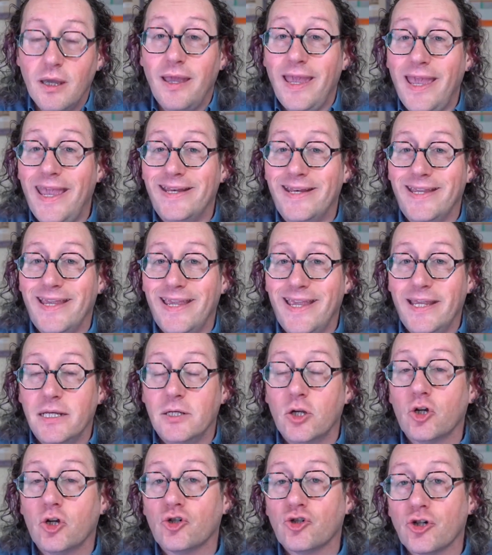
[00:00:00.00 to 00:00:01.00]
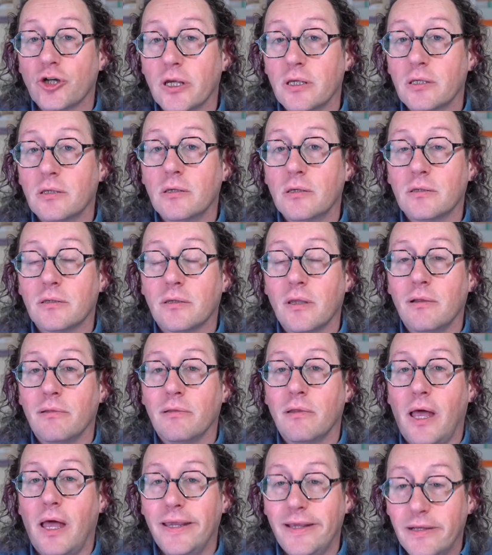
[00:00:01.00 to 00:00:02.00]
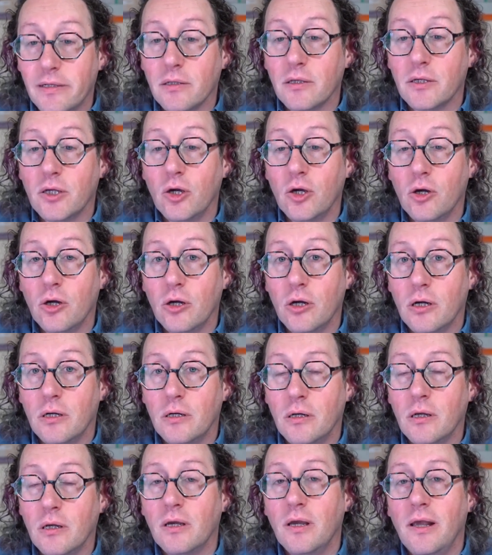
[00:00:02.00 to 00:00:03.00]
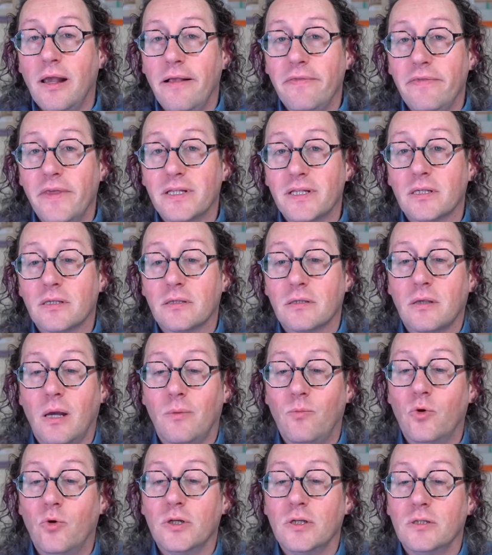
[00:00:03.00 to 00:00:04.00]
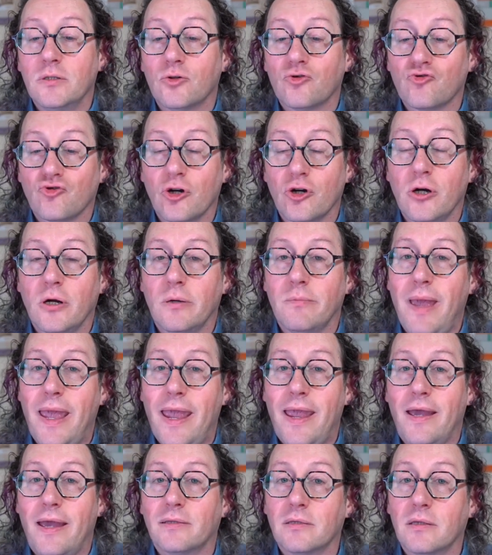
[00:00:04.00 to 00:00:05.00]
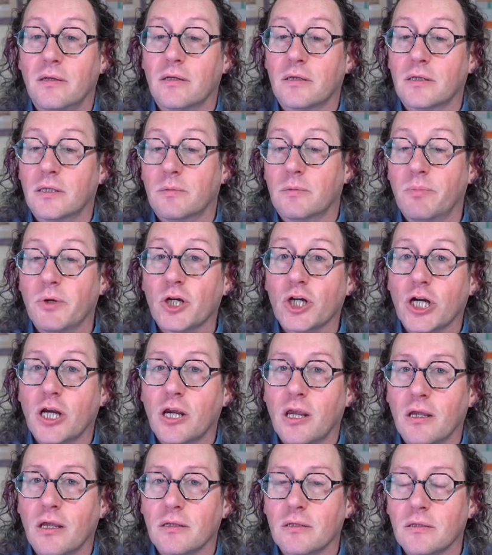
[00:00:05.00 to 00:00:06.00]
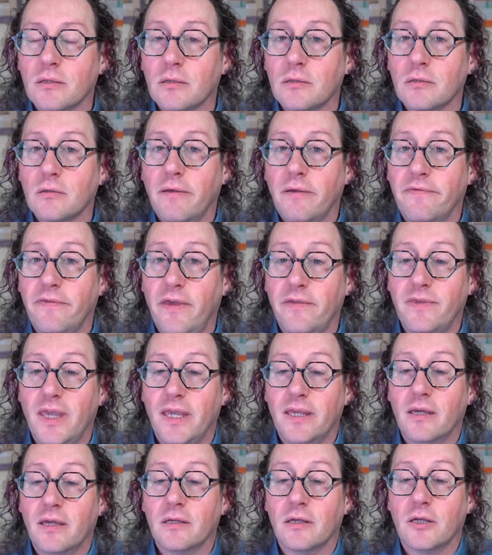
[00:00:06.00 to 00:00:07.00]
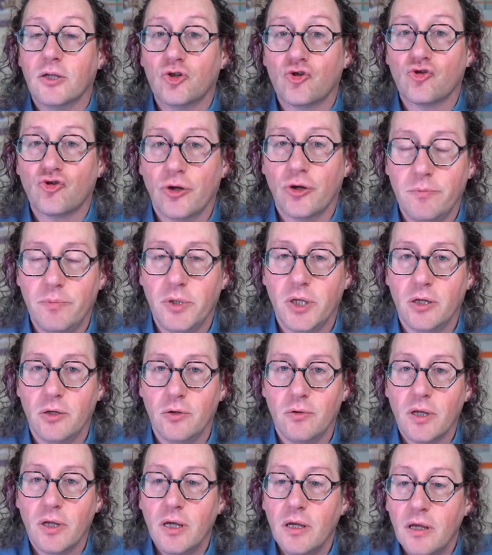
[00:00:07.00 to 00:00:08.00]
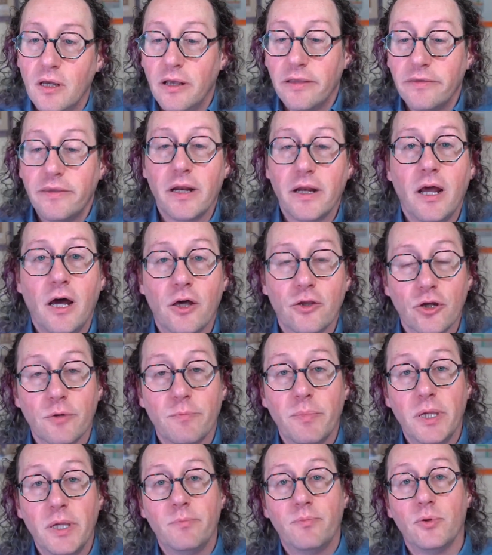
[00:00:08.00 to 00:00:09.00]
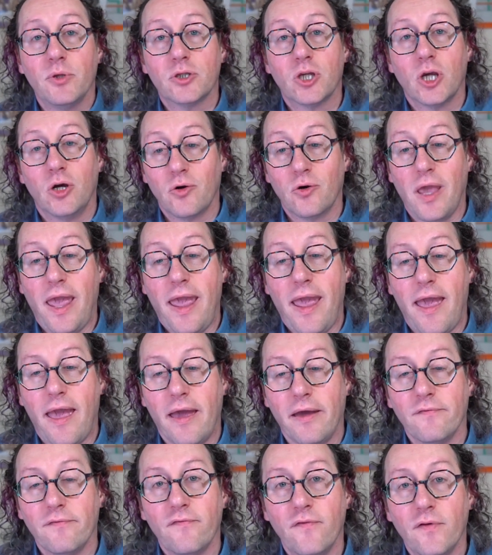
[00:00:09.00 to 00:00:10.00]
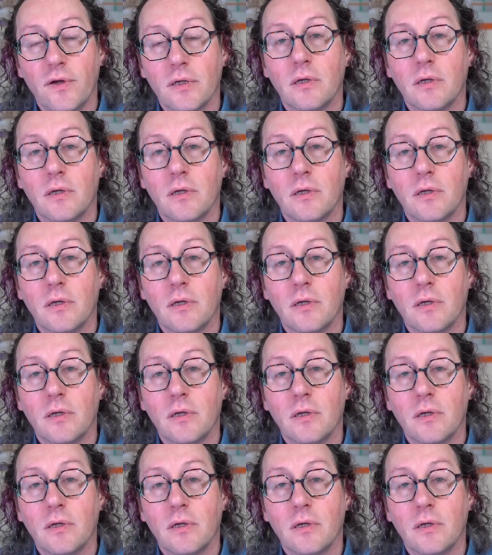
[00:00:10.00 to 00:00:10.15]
and increases the likelihood that someone in the room has an experience that they can contribute that other people don't have.